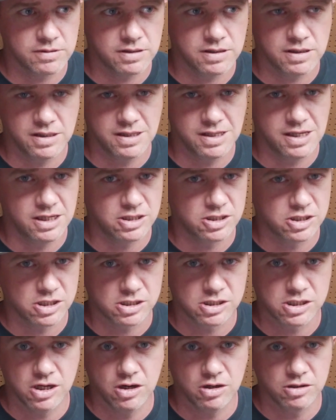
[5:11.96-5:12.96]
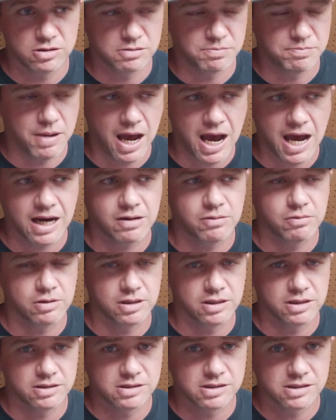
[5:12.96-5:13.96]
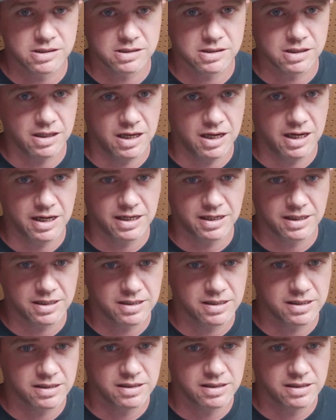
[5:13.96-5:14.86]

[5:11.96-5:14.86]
and then just goes backwards. Like,